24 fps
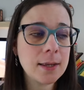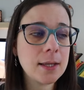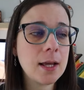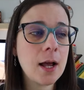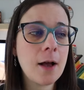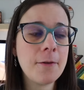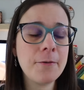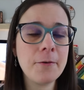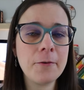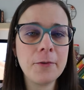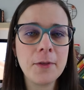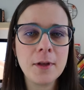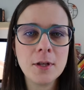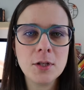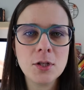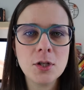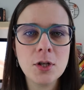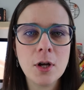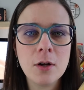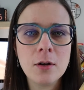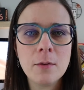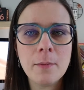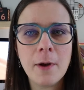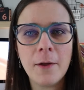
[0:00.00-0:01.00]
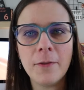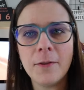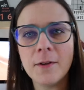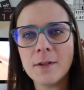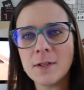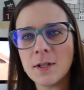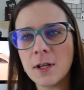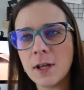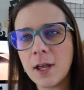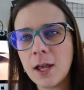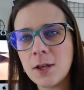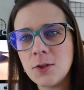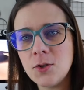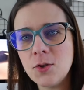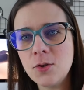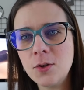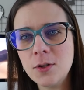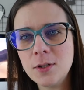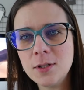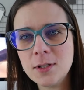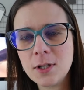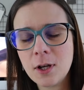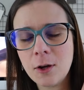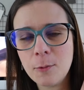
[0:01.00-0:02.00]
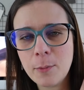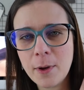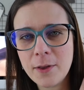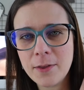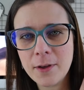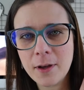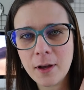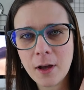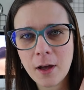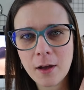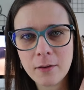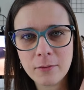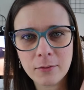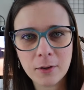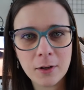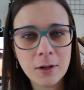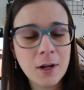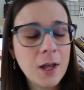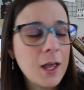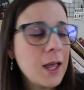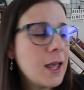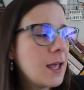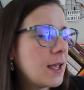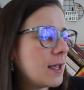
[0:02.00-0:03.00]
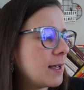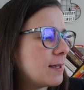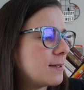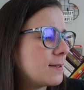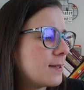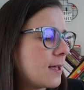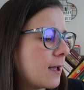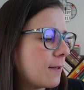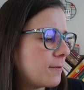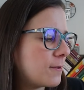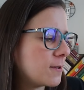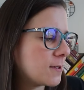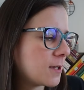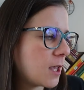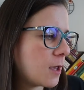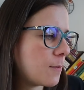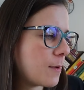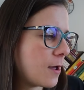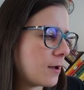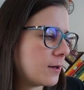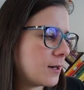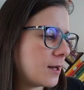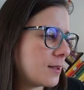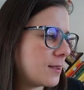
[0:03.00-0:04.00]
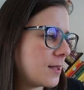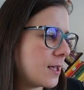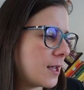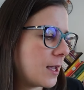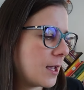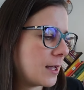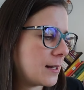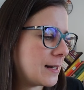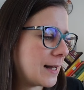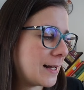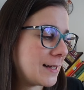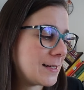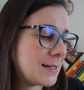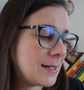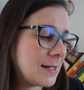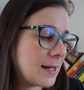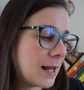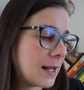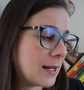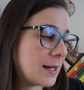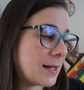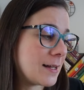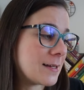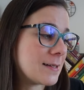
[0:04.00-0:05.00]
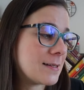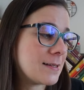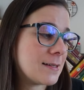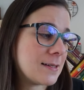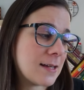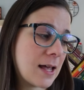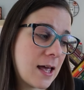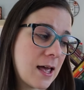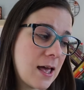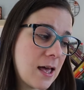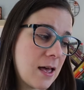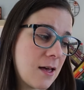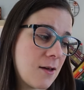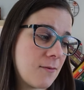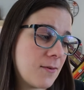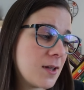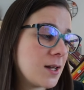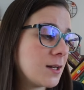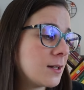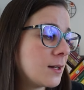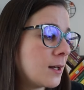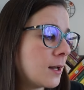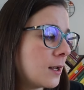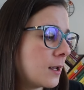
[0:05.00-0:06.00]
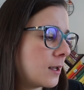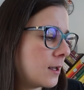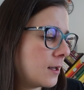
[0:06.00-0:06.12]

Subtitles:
The other thing to note about this, in case you couldn't tell by the cover, is that this came out in, I think, 1987,